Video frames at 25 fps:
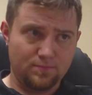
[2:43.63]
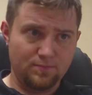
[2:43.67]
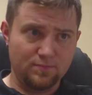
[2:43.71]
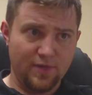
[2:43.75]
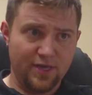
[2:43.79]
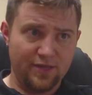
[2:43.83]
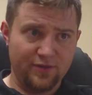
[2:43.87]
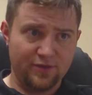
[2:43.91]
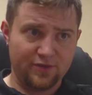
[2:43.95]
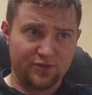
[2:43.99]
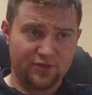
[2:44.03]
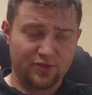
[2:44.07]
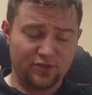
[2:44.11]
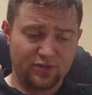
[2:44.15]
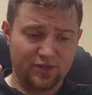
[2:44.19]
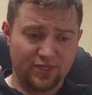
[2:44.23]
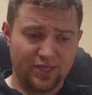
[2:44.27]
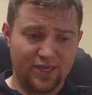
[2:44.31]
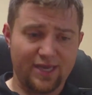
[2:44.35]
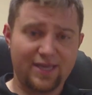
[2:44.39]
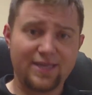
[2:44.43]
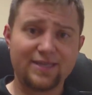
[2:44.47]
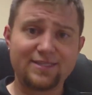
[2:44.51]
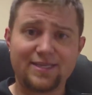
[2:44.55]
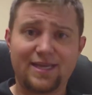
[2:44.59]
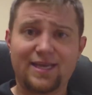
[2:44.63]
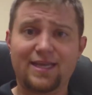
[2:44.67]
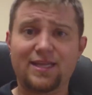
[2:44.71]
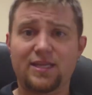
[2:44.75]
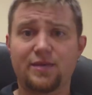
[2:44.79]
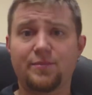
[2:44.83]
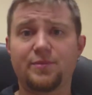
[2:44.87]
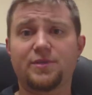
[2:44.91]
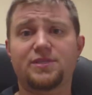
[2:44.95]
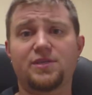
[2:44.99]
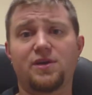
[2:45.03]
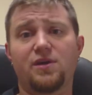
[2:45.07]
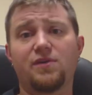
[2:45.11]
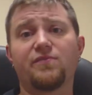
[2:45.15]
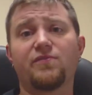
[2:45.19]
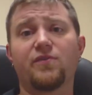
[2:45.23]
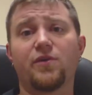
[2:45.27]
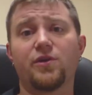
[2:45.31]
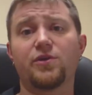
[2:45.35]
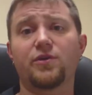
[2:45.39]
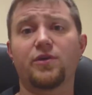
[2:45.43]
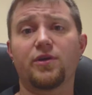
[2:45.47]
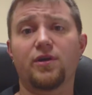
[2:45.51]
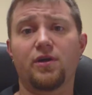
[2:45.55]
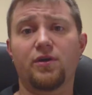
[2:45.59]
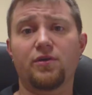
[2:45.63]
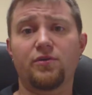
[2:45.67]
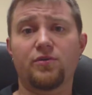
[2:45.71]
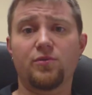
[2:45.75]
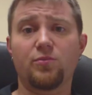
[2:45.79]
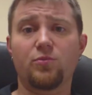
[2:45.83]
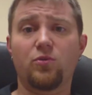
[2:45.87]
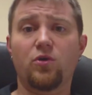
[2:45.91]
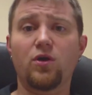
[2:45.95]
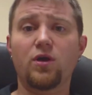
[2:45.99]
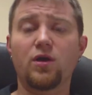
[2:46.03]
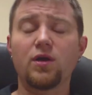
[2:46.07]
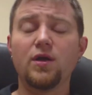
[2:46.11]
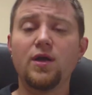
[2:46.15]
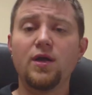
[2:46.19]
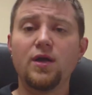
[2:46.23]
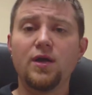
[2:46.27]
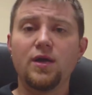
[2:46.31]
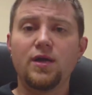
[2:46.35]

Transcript: Then there certainly is a limit to how far you can underbore.